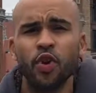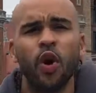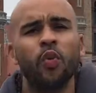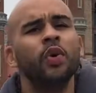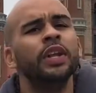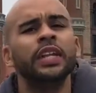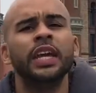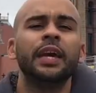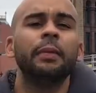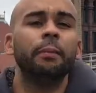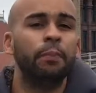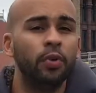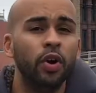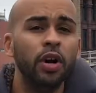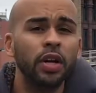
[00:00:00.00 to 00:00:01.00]
I wouldn't get
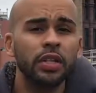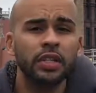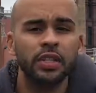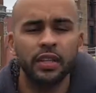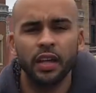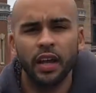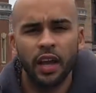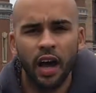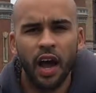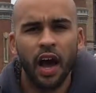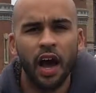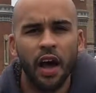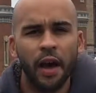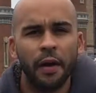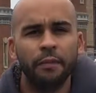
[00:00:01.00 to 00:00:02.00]
booked
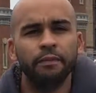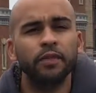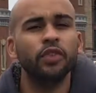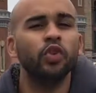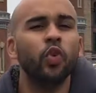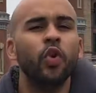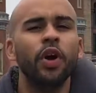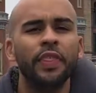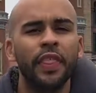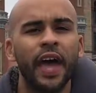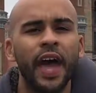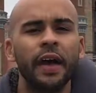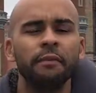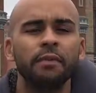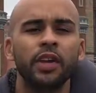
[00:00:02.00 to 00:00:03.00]
doing
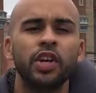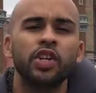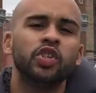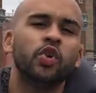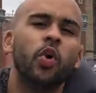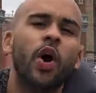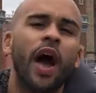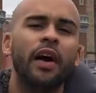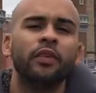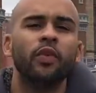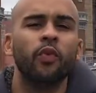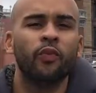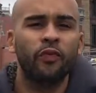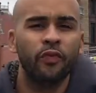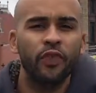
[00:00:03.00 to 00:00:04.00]
that, so I had to
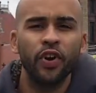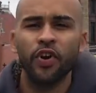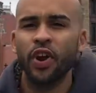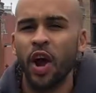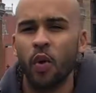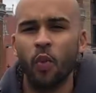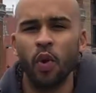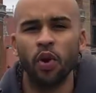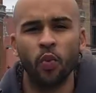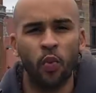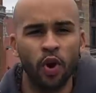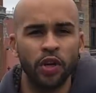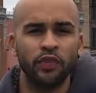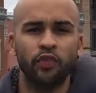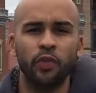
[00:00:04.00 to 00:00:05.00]
figure out what
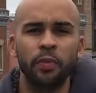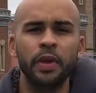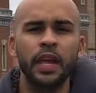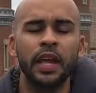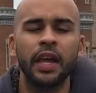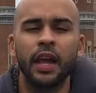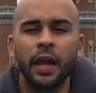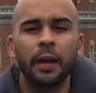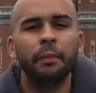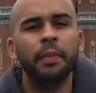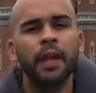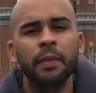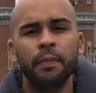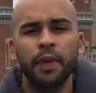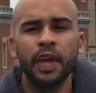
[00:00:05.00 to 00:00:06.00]
works for me.
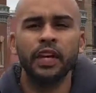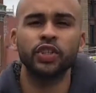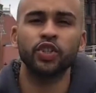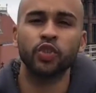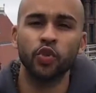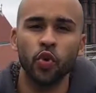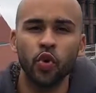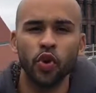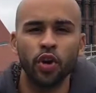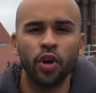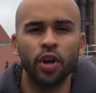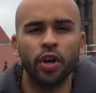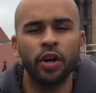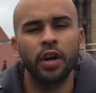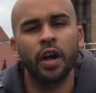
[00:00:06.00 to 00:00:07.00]
Me being
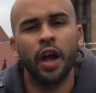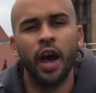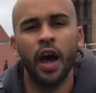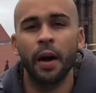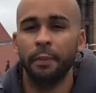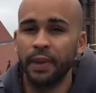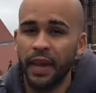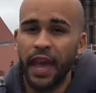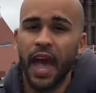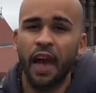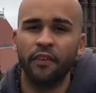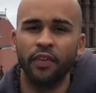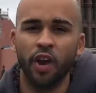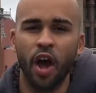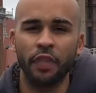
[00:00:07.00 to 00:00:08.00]
shorter, me
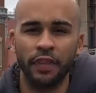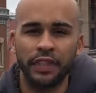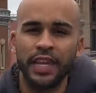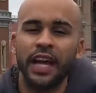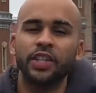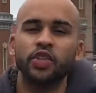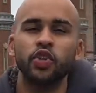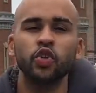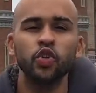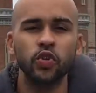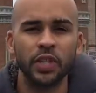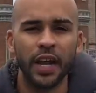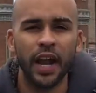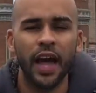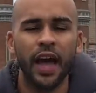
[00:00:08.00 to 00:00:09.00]
having all the tattoos
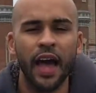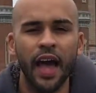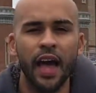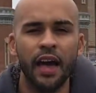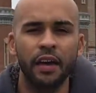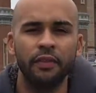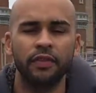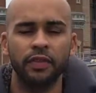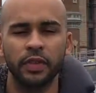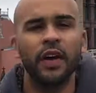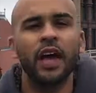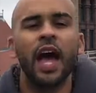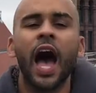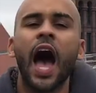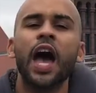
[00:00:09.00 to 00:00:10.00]
that I have.
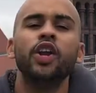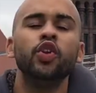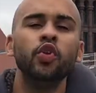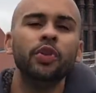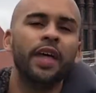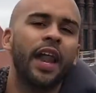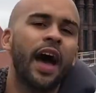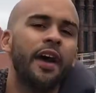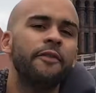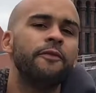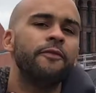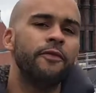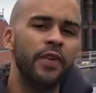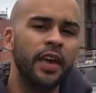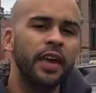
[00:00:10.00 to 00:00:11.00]
I knew that I
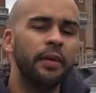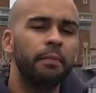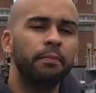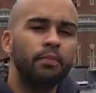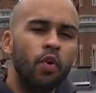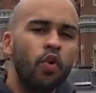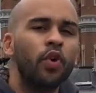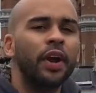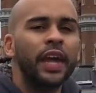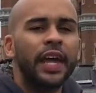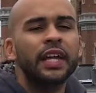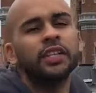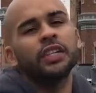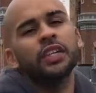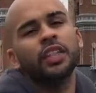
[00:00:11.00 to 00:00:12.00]
fit more
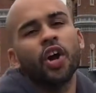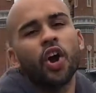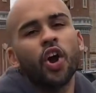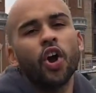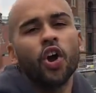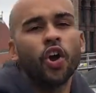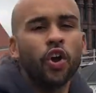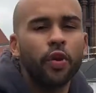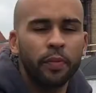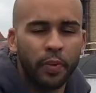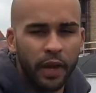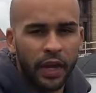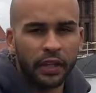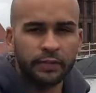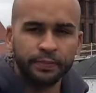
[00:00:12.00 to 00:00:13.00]
into the
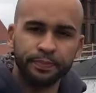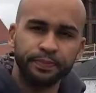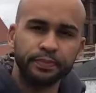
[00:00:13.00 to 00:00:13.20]
urban